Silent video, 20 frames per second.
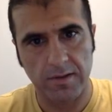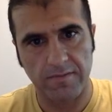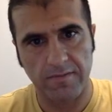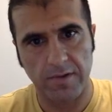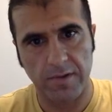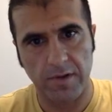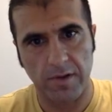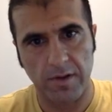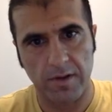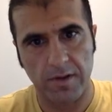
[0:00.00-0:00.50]

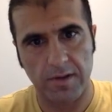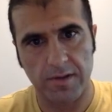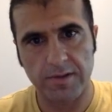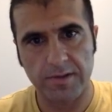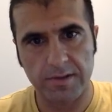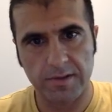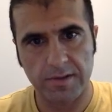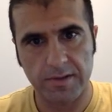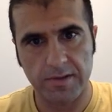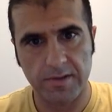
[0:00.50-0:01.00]

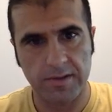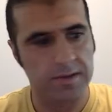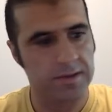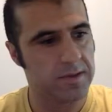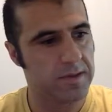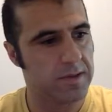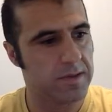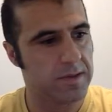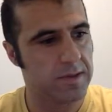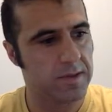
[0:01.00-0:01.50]
cards
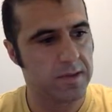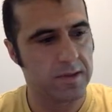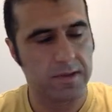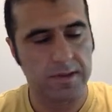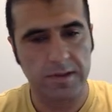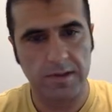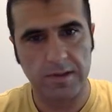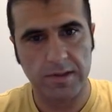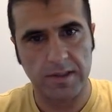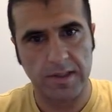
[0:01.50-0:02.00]

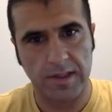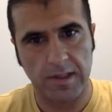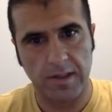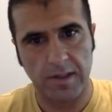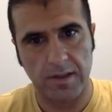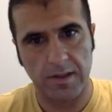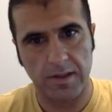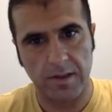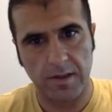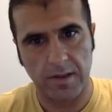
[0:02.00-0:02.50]
deck
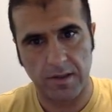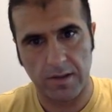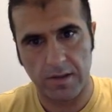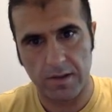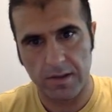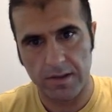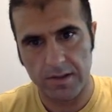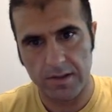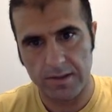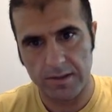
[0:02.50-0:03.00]

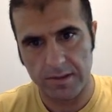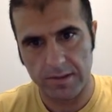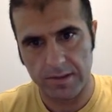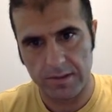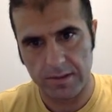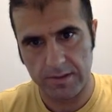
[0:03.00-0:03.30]
cards.